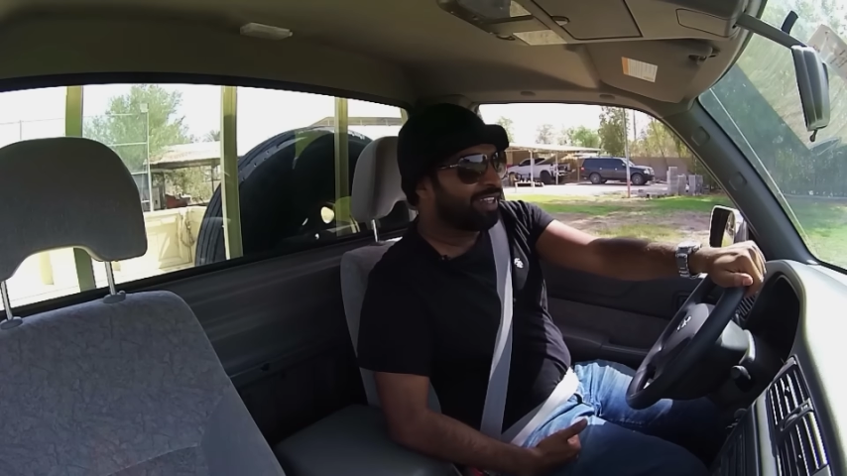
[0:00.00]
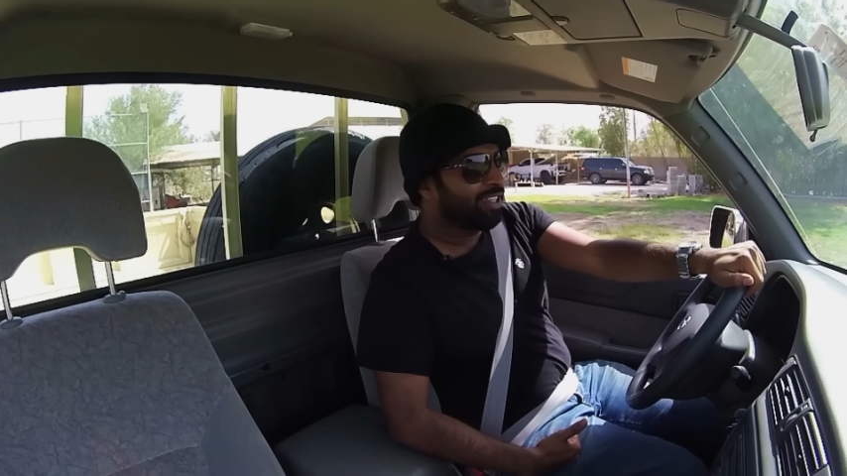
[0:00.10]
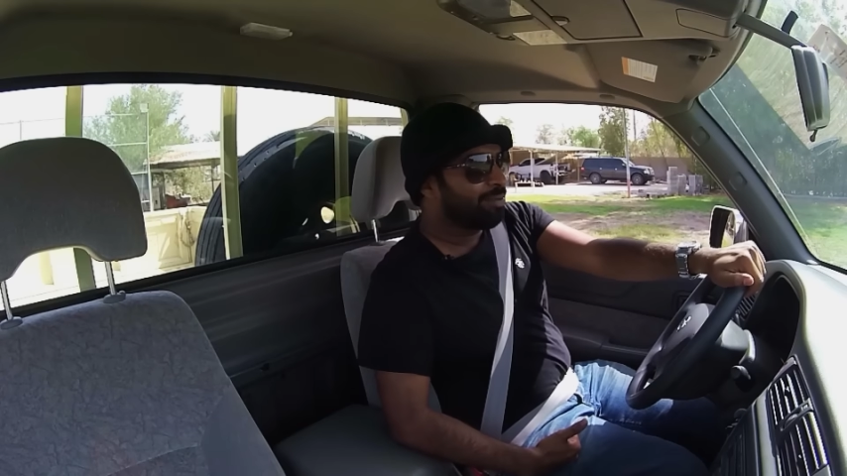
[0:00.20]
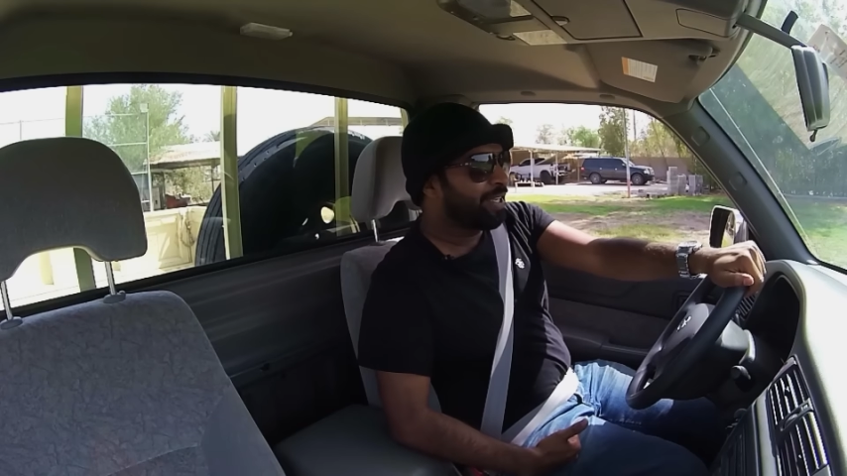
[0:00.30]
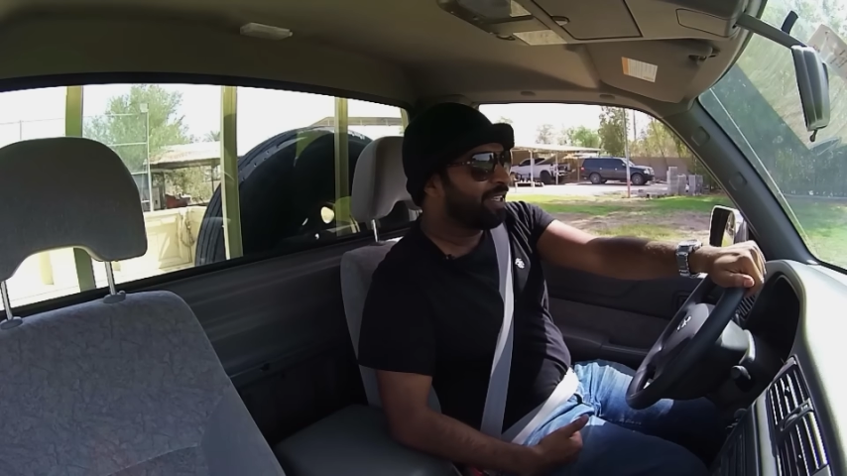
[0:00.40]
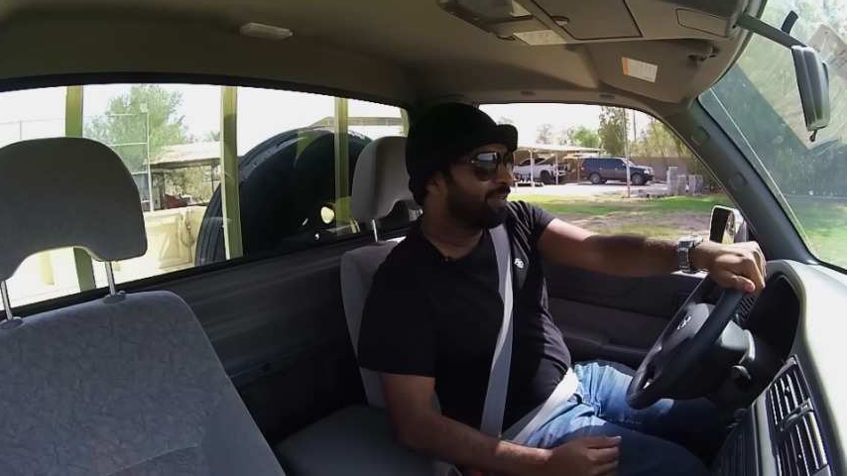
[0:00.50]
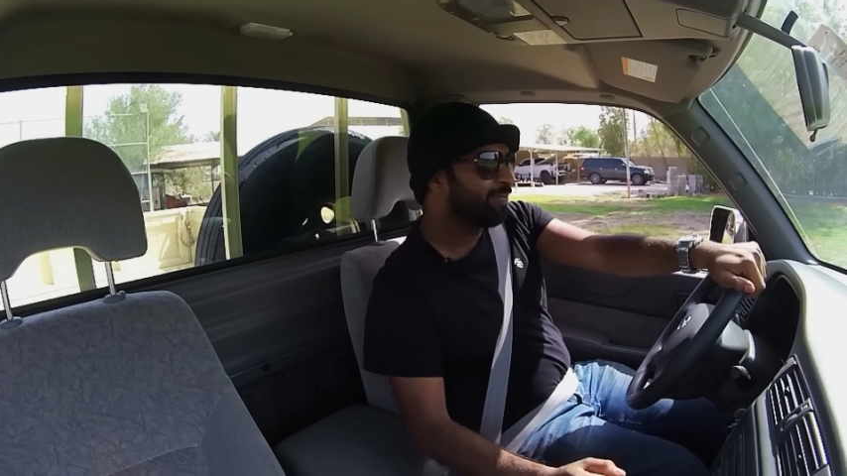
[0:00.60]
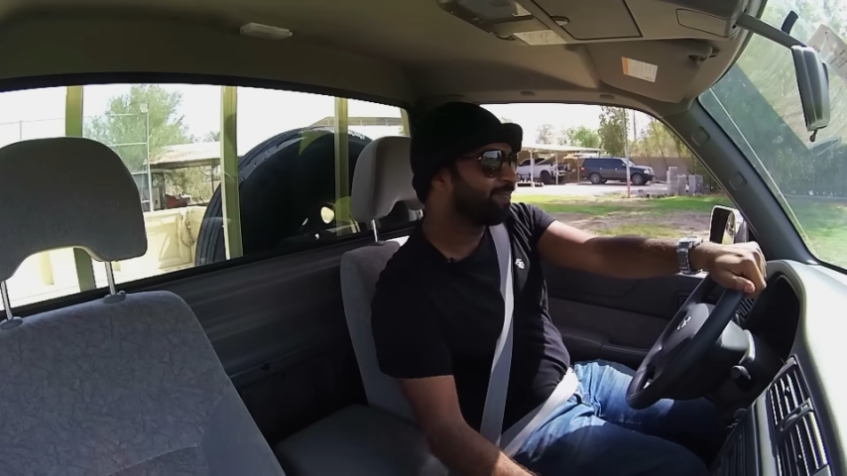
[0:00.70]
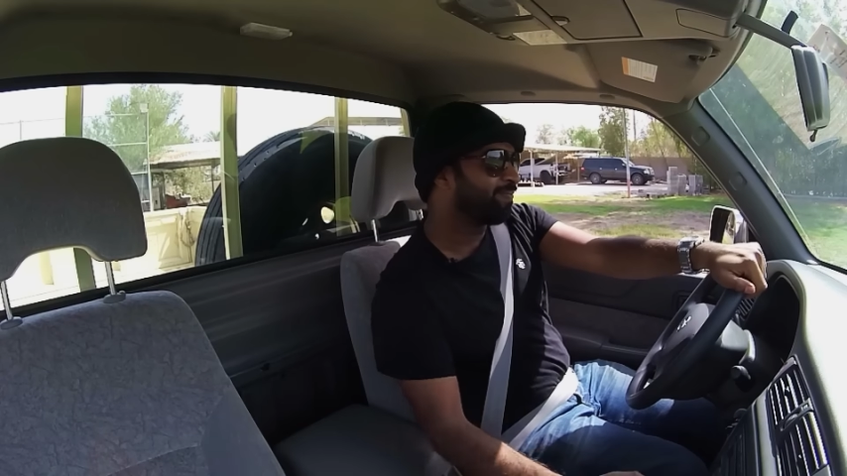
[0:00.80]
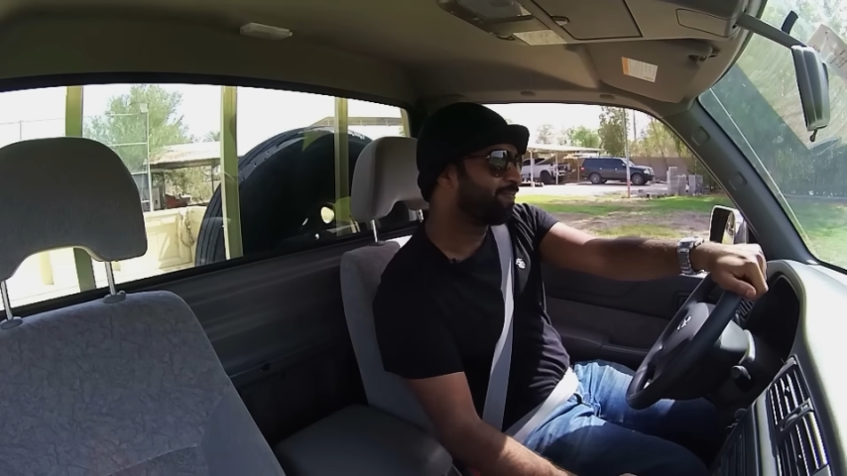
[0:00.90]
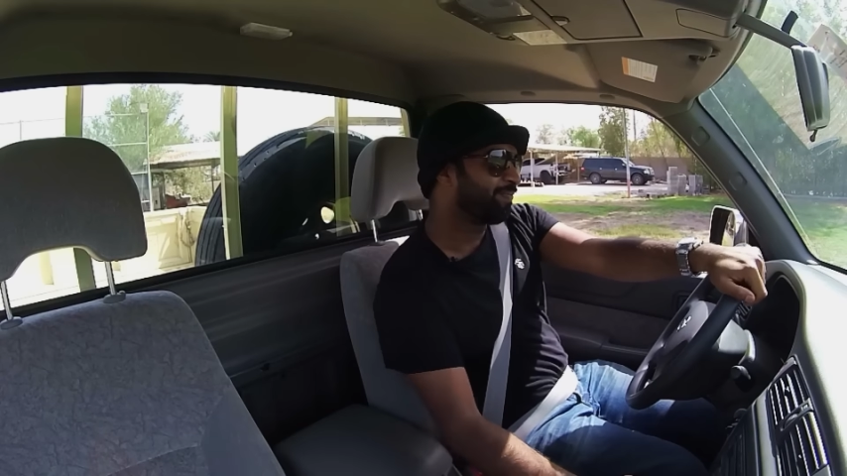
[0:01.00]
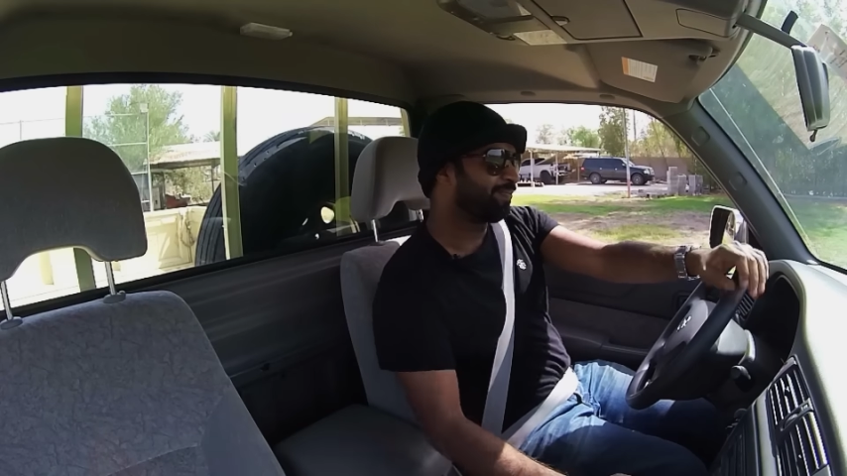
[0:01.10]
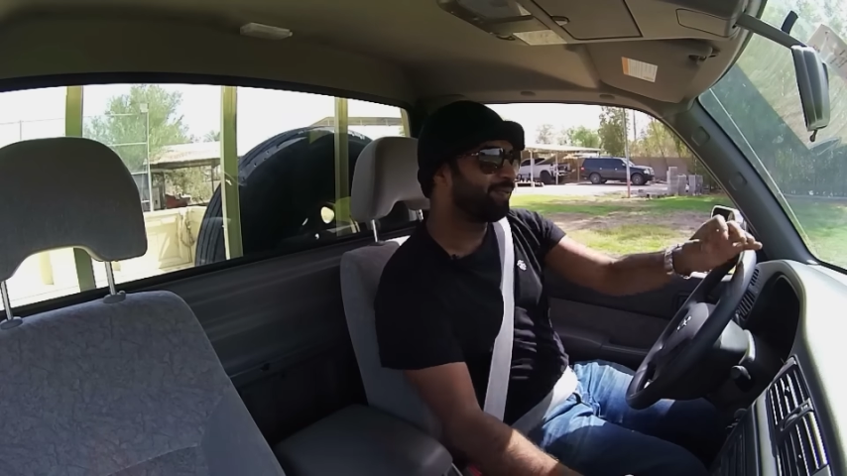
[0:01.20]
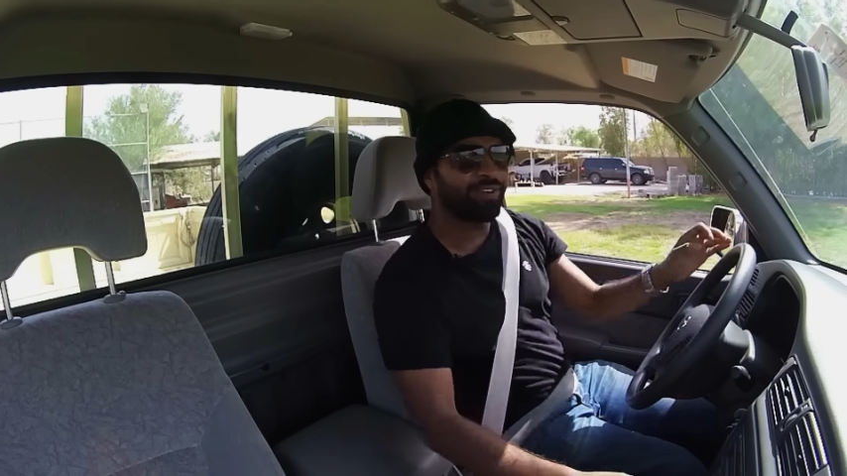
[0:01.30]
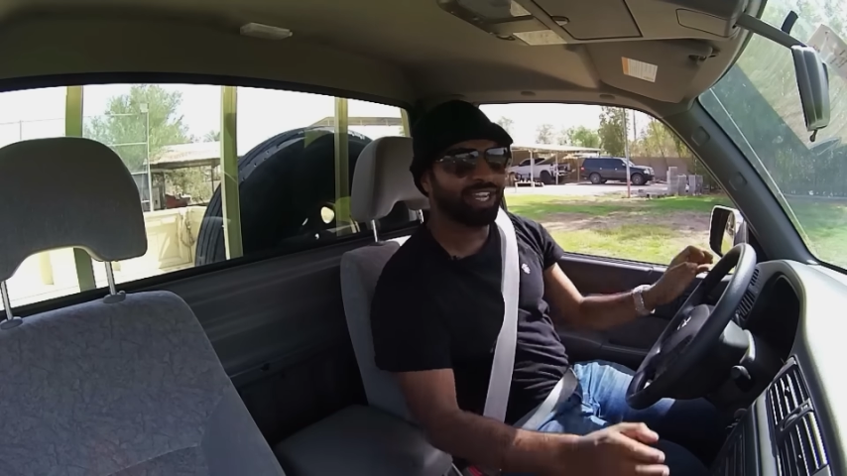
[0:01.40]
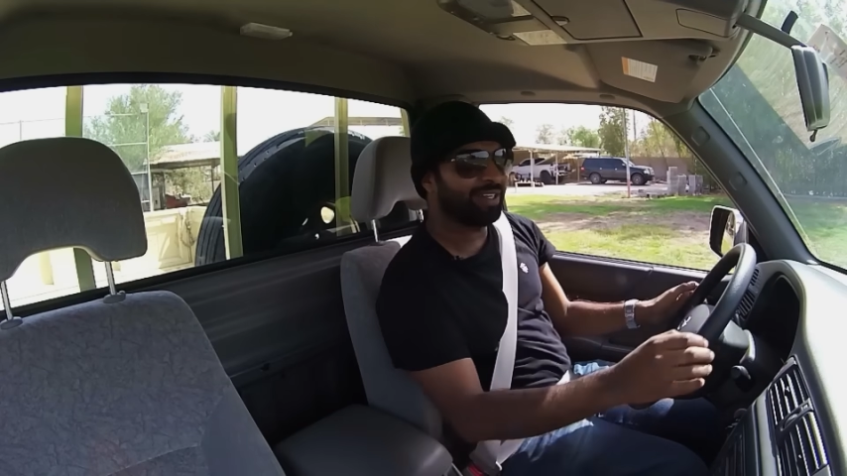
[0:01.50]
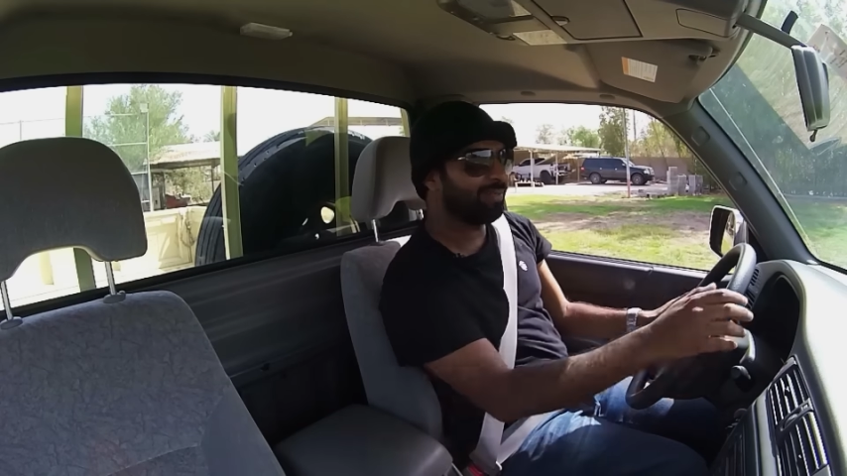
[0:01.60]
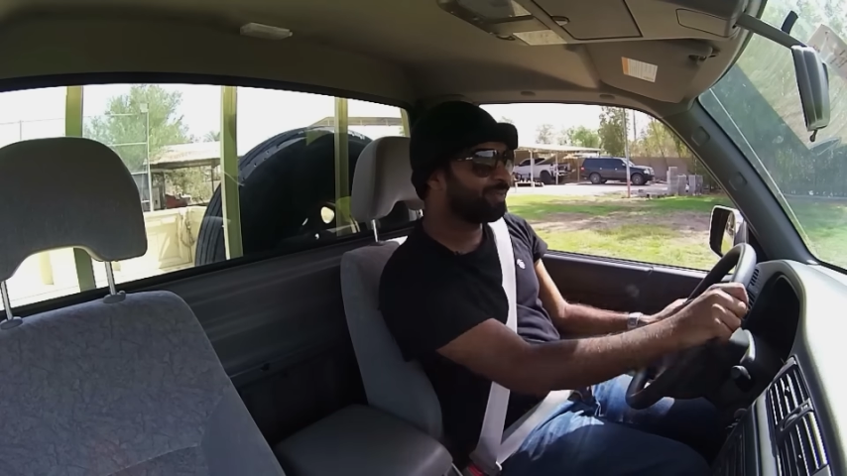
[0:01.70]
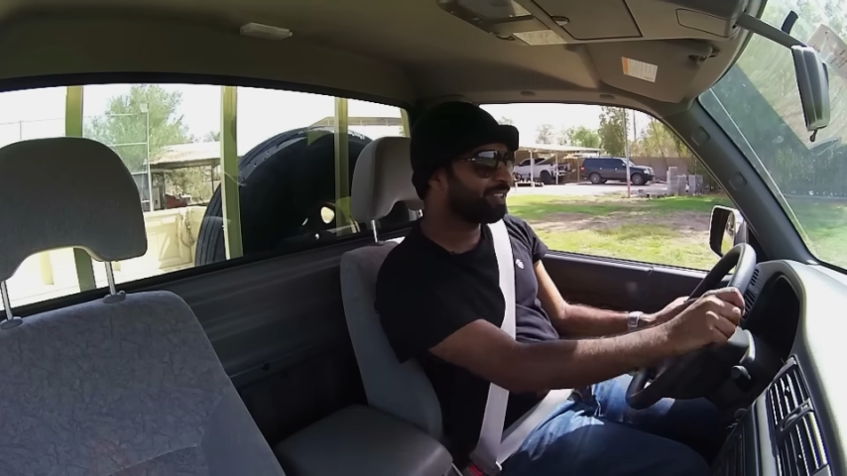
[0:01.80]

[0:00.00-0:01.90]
That's me. Right,